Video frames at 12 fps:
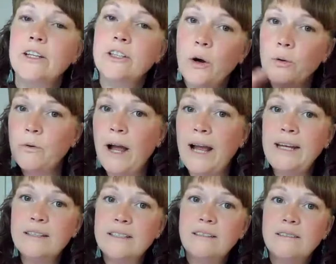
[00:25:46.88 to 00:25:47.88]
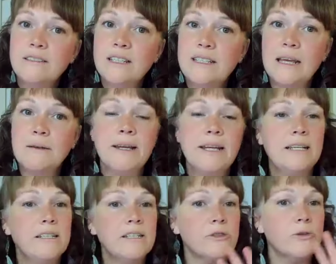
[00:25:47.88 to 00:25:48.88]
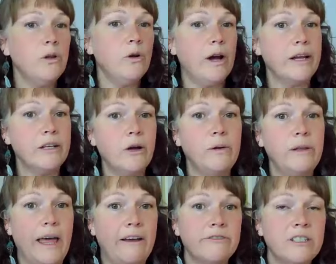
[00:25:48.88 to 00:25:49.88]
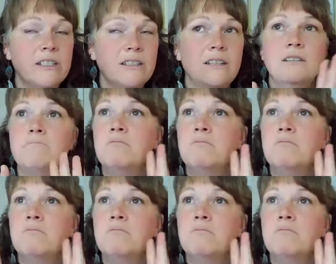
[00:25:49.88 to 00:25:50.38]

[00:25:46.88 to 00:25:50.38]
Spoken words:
I could go right to take my kid to school, or I could go left.